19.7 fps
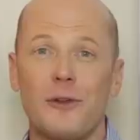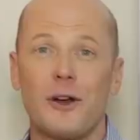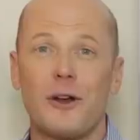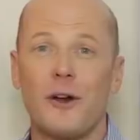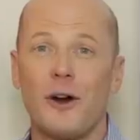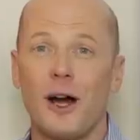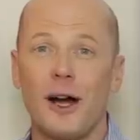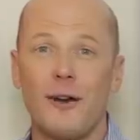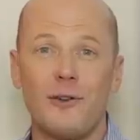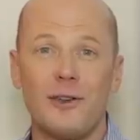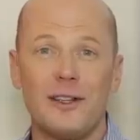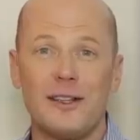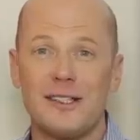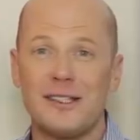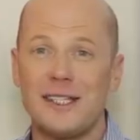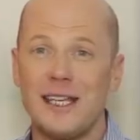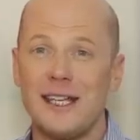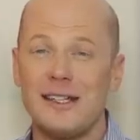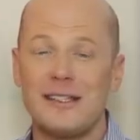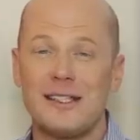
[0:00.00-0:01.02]
to carving
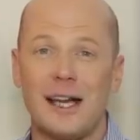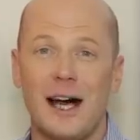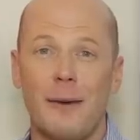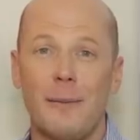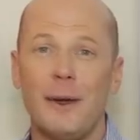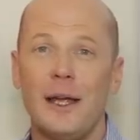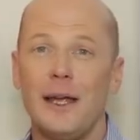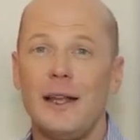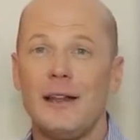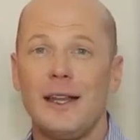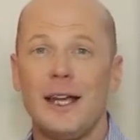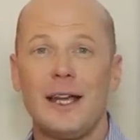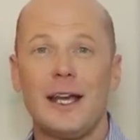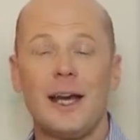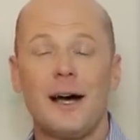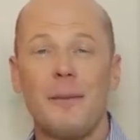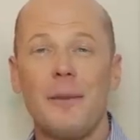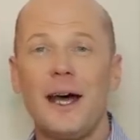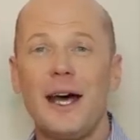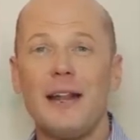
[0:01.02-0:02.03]
descents up. They
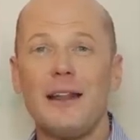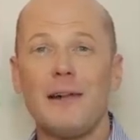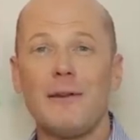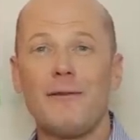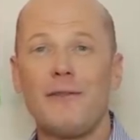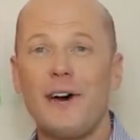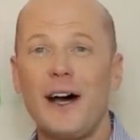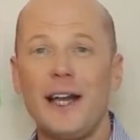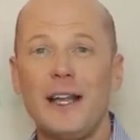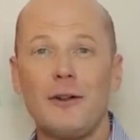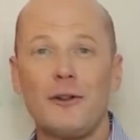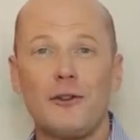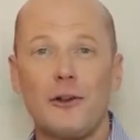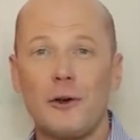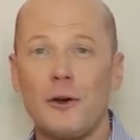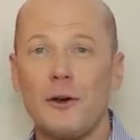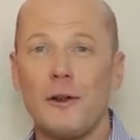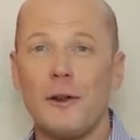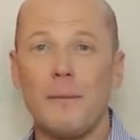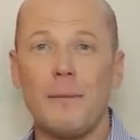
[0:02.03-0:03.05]
come out of the final
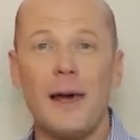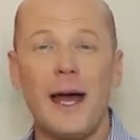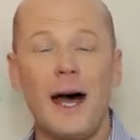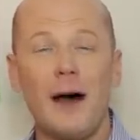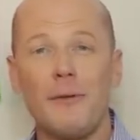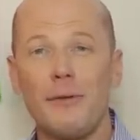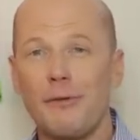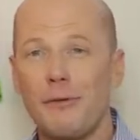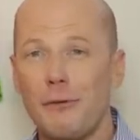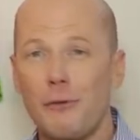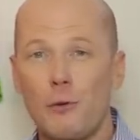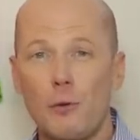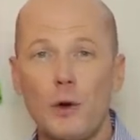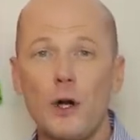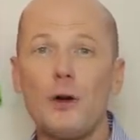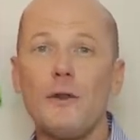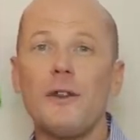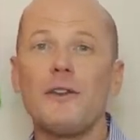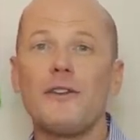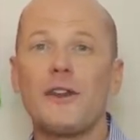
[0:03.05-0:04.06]
turn of the mountain
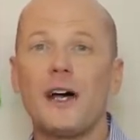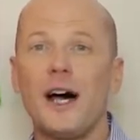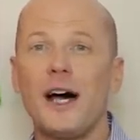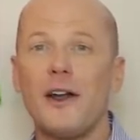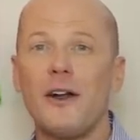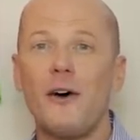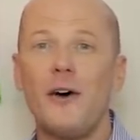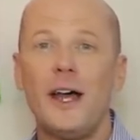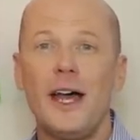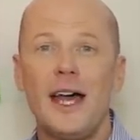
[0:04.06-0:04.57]
through the tunnel,